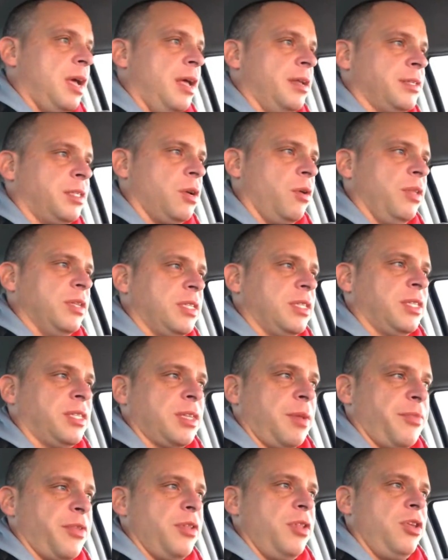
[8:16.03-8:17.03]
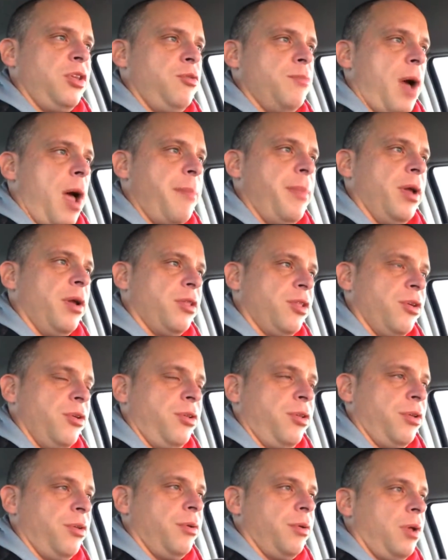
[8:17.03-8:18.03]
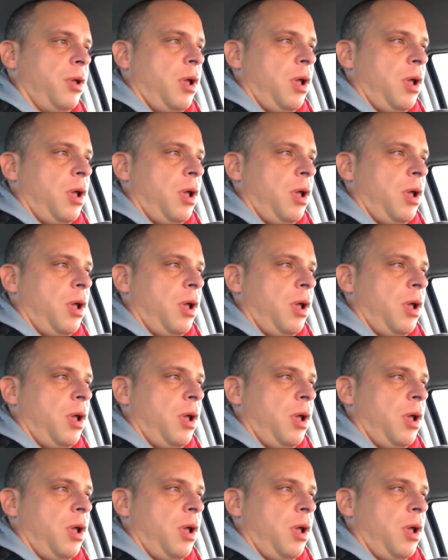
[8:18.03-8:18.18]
So this is something that you might be able to do too.